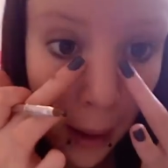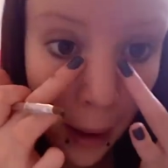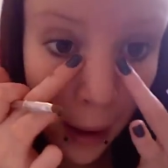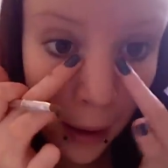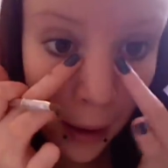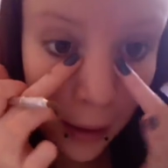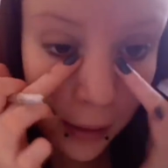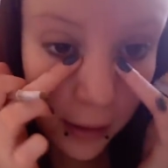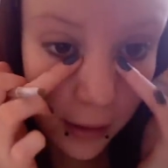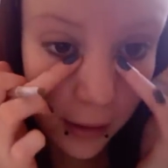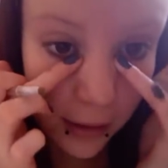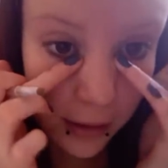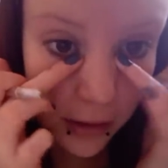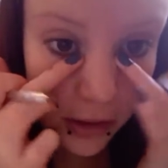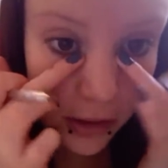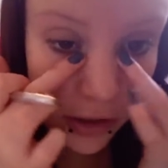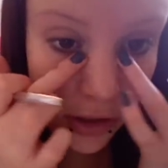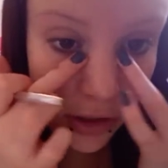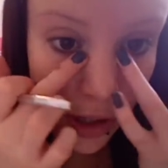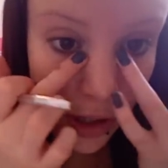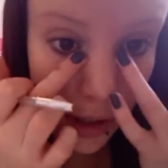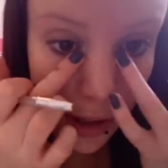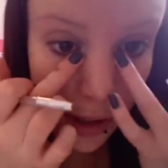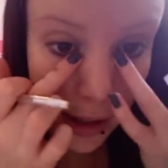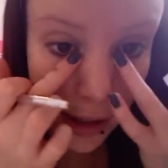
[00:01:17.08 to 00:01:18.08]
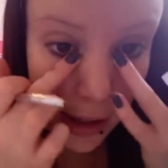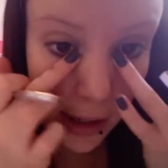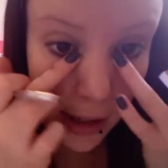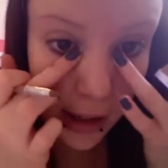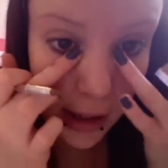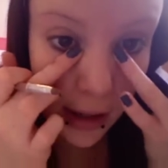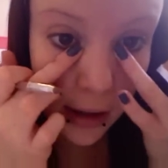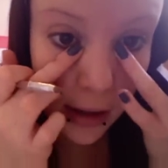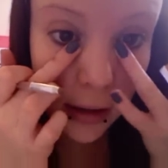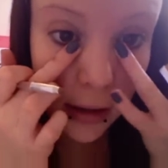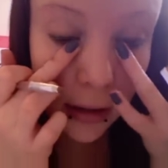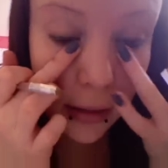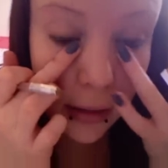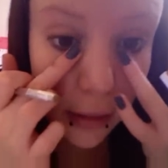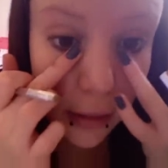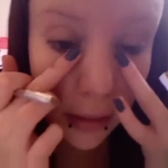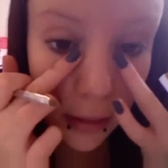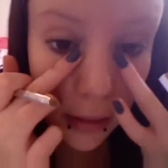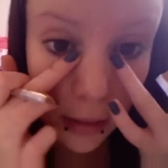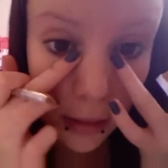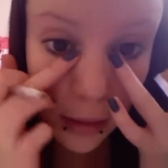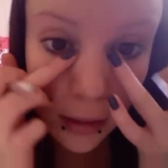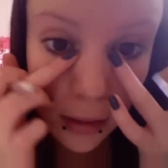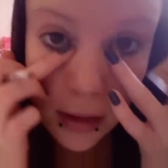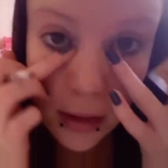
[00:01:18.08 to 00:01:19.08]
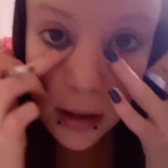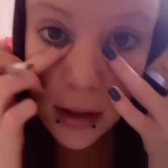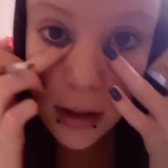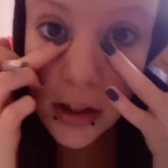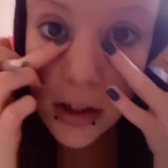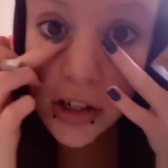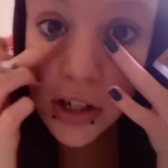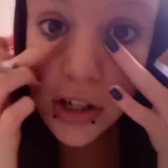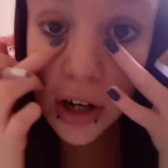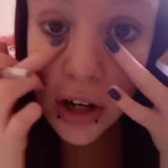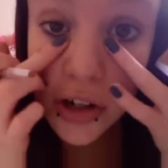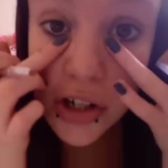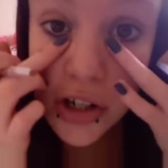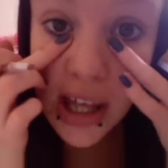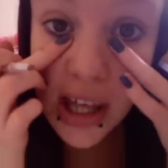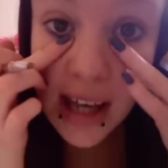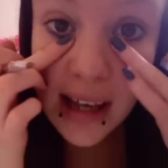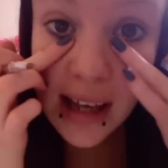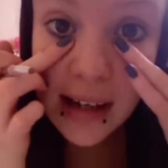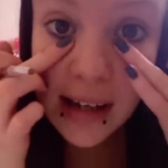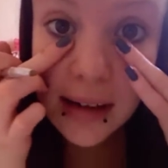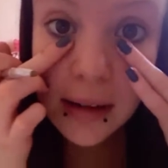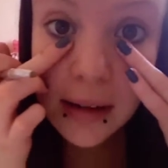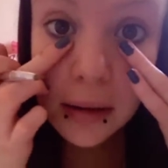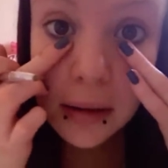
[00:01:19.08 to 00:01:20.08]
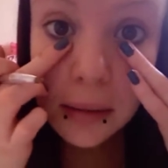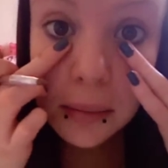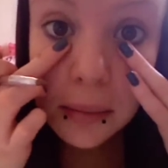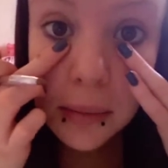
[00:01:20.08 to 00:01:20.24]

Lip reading: and then I just gently touch that in